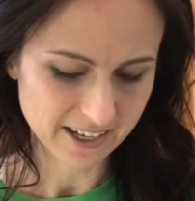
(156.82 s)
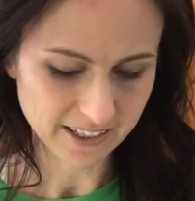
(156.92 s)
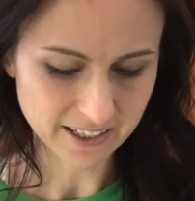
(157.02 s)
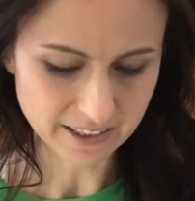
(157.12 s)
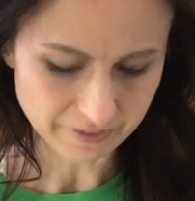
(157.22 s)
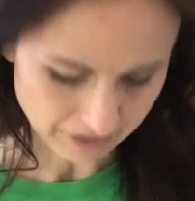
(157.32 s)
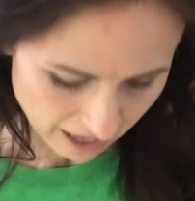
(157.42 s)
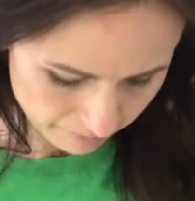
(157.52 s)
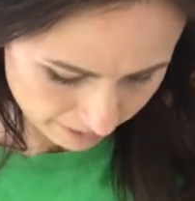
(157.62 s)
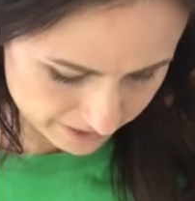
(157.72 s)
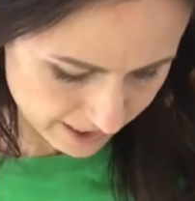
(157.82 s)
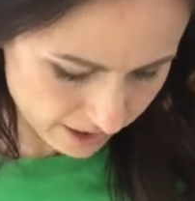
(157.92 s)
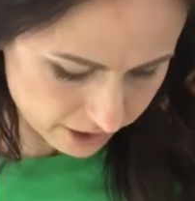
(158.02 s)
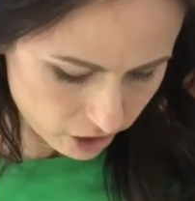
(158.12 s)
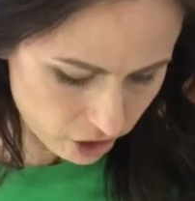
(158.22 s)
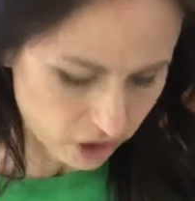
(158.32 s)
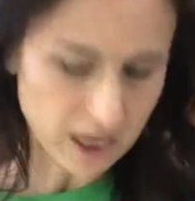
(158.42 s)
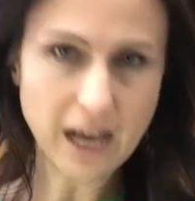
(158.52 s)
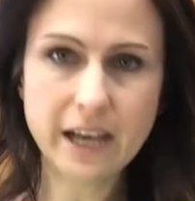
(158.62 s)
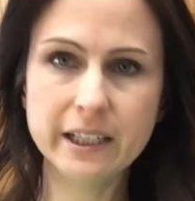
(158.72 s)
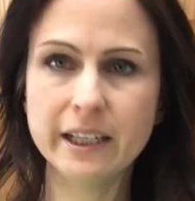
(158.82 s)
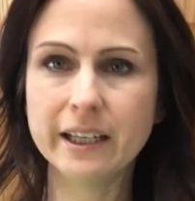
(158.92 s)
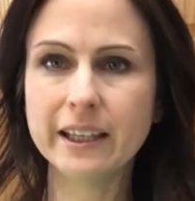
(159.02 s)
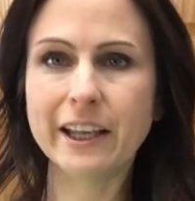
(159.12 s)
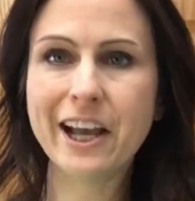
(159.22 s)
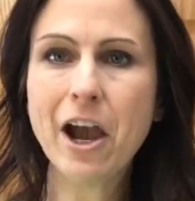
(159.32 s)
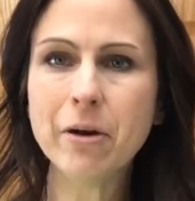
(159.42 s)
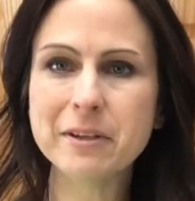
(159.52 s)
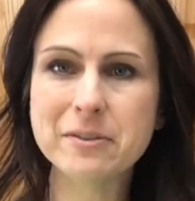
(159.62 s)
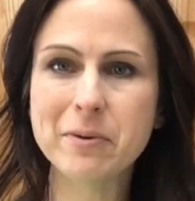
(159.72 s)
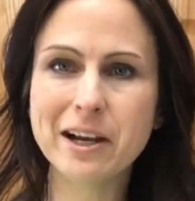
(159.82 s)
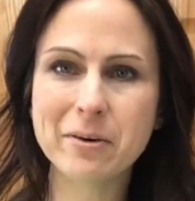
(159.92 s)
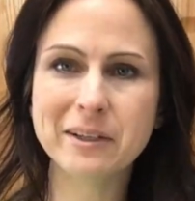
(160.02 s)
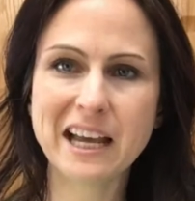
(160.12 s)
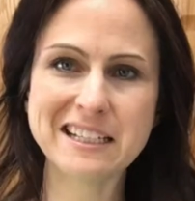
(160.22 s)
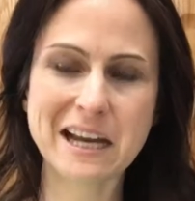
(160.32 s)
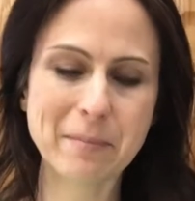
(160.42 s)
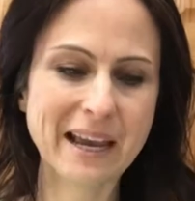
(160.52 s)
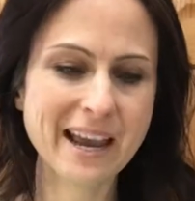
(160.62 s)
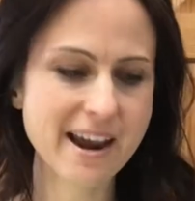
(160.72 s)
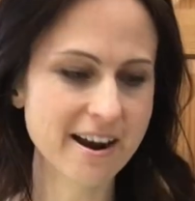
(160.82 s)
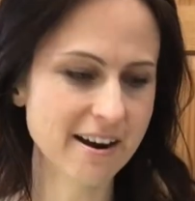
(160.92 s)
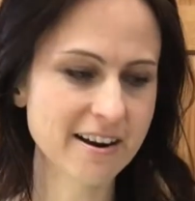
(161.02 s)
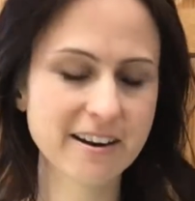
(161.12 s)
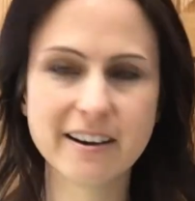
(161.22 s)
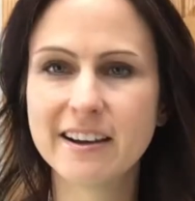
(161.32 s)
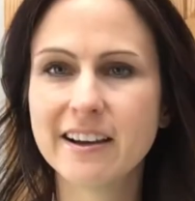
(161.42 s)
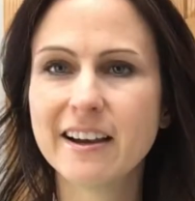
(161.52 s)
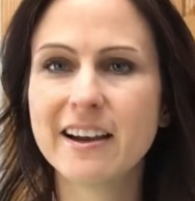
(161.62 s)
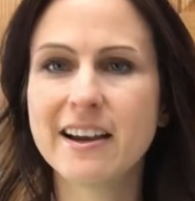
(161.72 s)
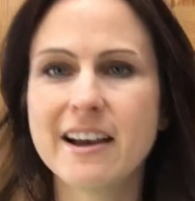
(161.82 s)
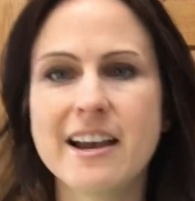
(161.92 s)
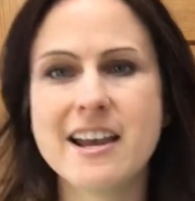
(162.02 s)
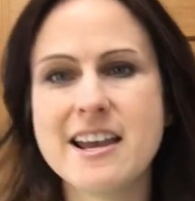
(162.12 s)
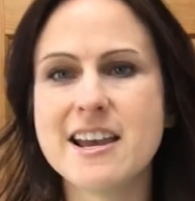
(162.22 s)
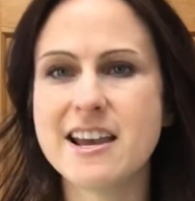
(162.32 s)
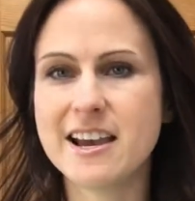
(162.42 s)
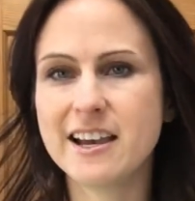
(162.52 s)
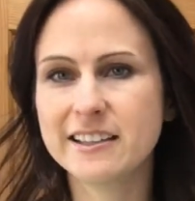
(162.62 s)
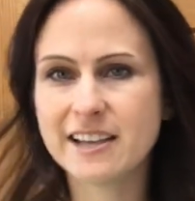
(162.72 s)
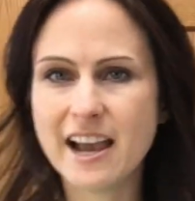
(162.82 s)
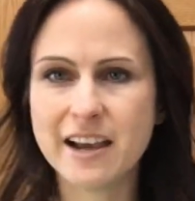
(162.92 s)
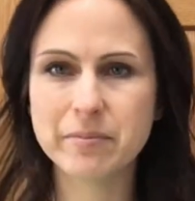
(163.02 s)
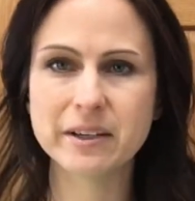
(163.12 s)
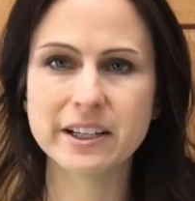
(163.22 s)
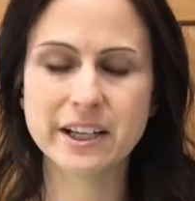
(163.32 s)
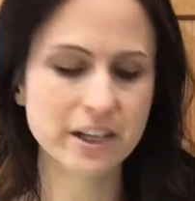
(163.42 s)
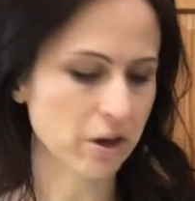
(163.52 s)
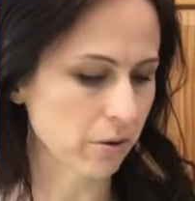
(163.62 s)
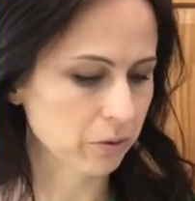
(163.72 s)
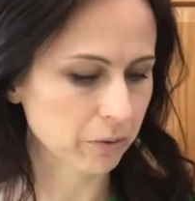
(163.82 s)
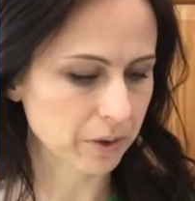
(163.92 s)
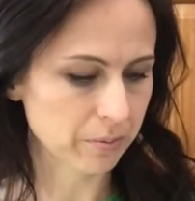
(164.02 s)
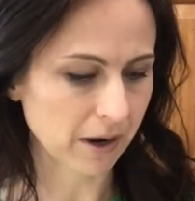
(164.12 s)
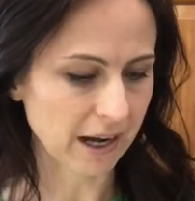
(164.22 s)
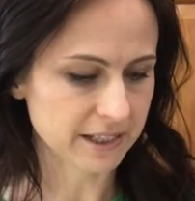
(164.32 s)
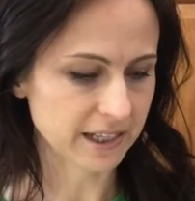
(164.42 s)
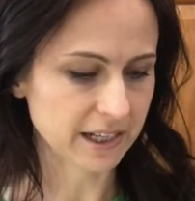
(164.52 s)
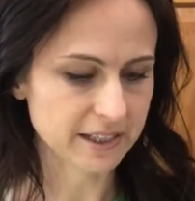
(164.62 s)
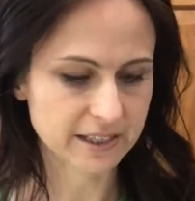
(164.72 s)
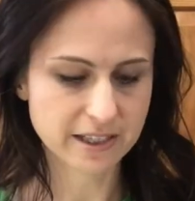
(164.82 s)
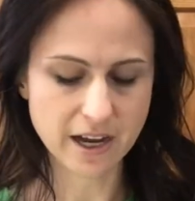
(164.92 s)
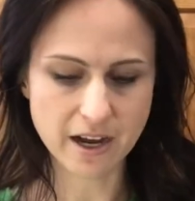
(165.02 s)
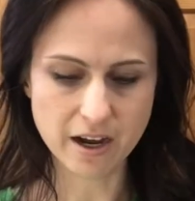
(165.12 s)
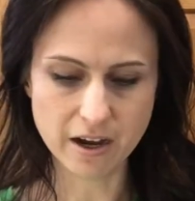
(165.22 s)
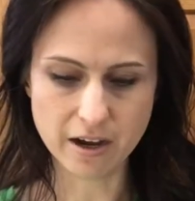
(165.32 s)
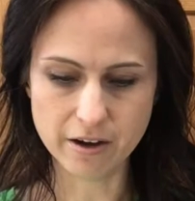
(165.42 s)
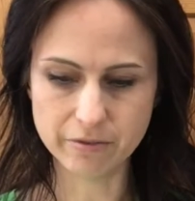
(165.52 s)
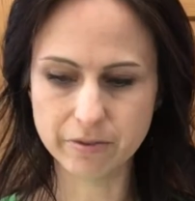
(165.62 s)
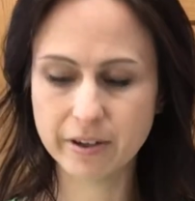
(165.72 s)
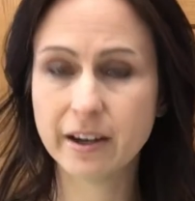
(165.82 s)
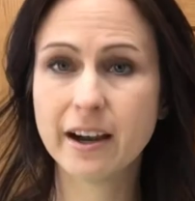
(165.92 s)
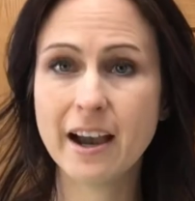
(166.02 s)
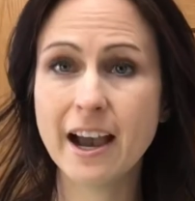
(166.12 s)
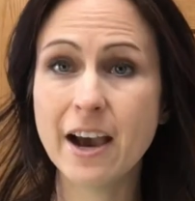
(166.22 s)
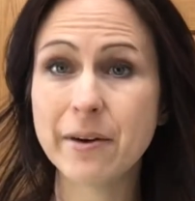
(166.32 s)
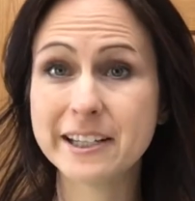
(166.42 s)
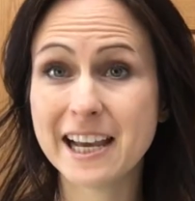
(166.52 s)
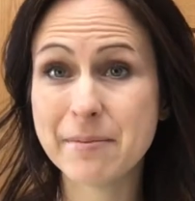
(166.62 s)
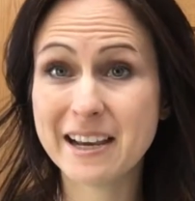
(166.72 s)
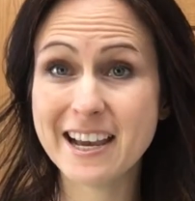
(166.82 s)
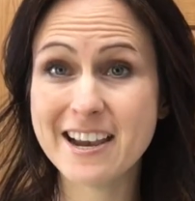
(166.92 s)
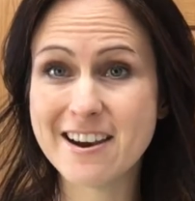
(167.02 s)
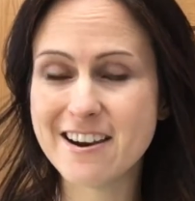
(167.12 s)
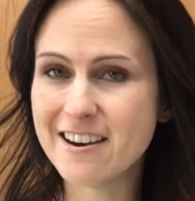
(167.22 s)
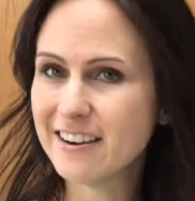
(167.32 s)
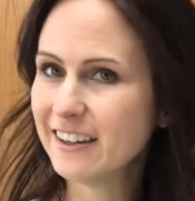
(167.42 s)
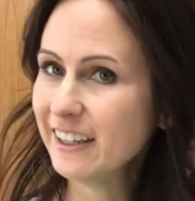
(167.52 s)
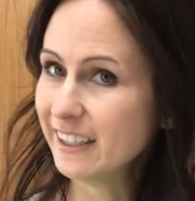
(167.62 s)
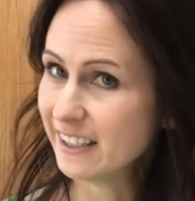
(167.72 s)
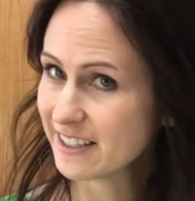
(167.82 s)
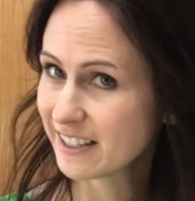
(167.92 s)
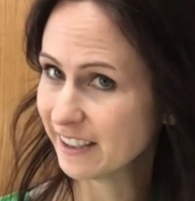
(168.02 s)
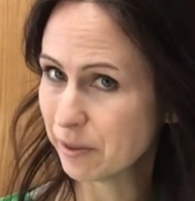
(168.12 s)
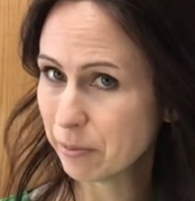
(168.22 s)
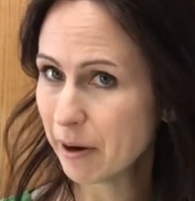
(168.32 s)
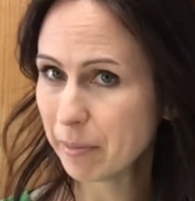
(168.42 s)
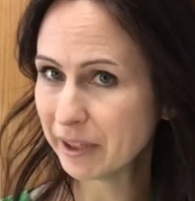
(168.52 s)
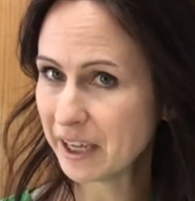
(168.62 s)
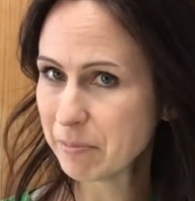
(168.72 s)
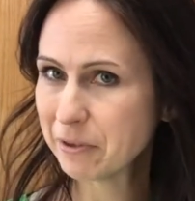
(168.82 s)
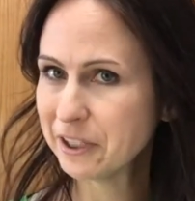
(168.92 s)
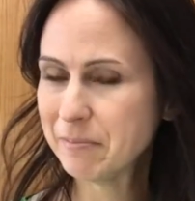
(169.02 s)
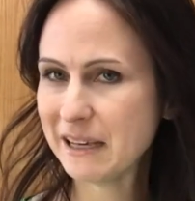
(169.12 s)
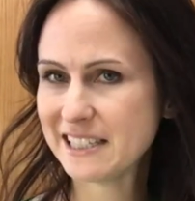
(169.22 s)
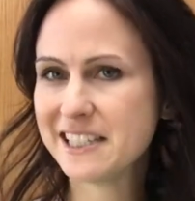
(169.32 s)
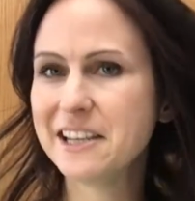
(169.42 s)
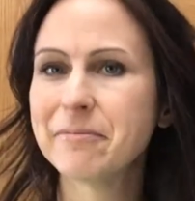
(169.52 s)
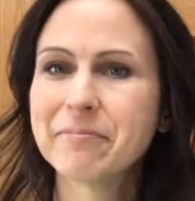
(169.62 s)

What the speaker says: And I've got my Zelda shirt on that I always wear when I dye my hair. And I'm gonna go through the process of how I dye my hair, and it's gonna probably get pretty messy,